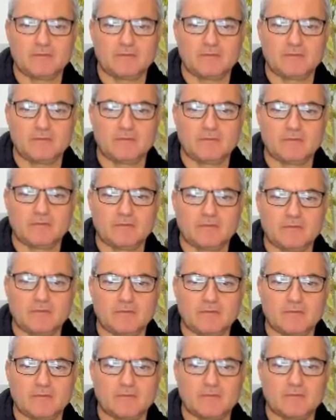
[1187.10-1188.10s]

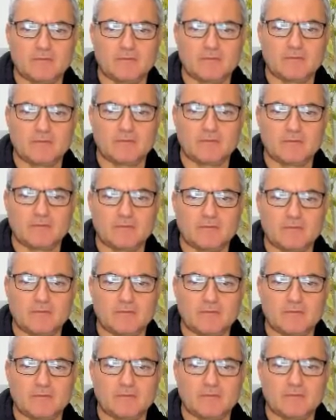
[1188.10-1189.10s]

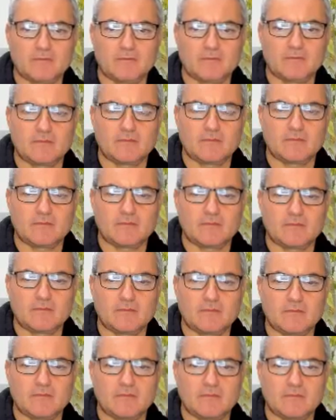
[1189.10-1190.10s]

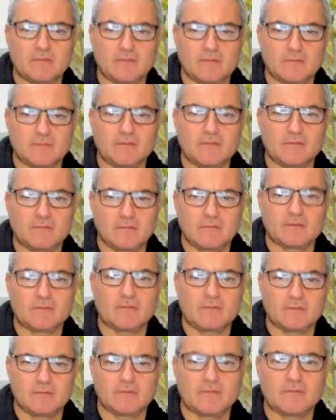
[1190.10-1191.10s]

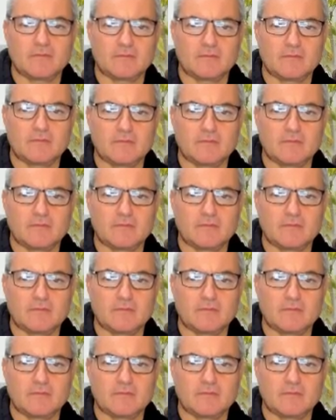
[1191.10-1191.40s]
[no speech]